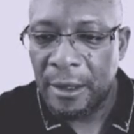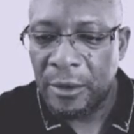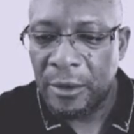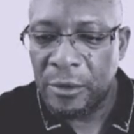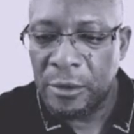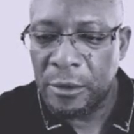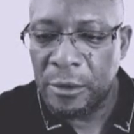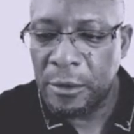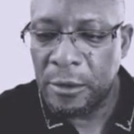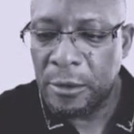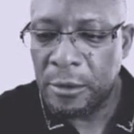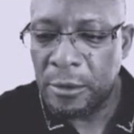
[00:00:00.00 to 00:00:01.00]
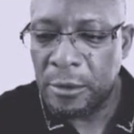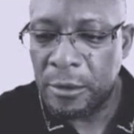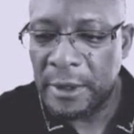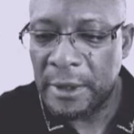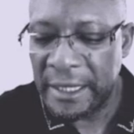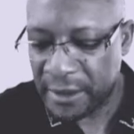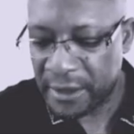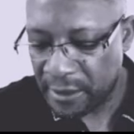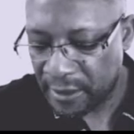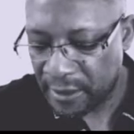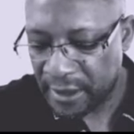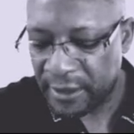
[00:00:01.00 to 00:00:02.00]
Oh, let's
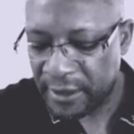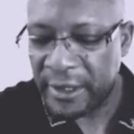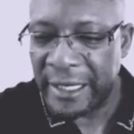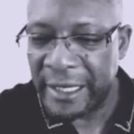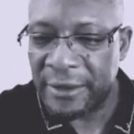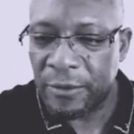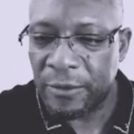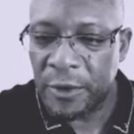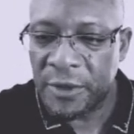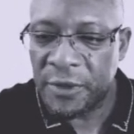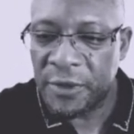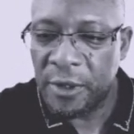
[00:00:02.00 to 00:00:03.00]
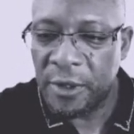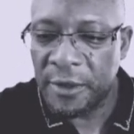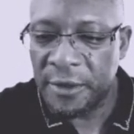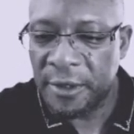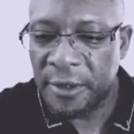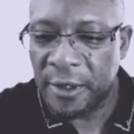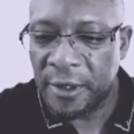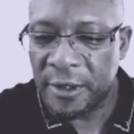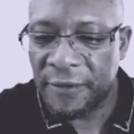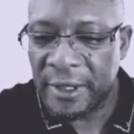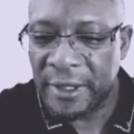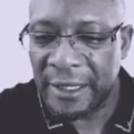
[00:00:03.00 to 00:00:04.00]
look at that. What's the scores and the doors
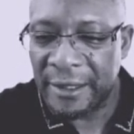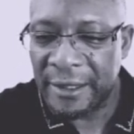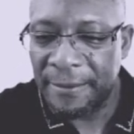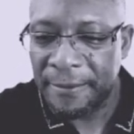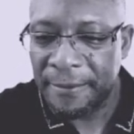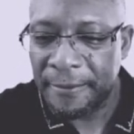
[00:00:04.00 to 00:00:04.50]
for that then?